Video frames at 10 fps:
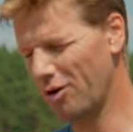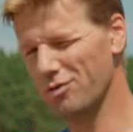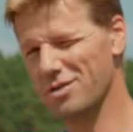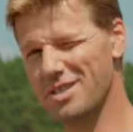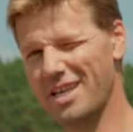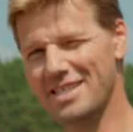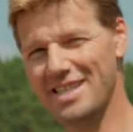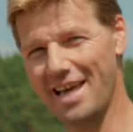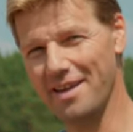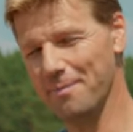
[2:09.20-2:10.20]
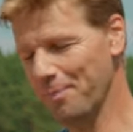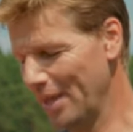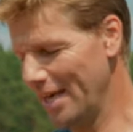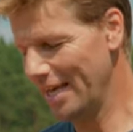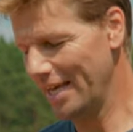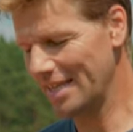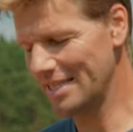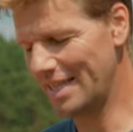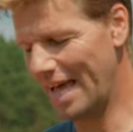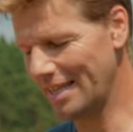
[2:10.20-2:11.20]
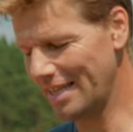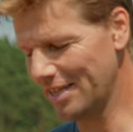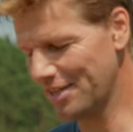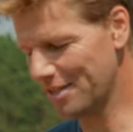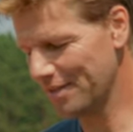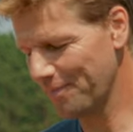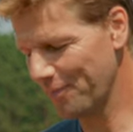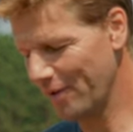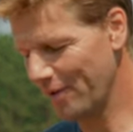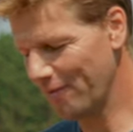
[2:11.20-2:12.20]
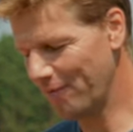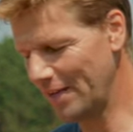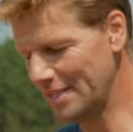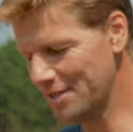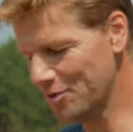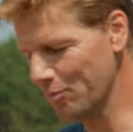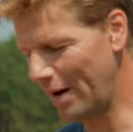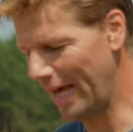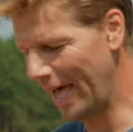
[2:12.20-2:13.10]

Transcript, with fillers: Horus X ten is that it fits to my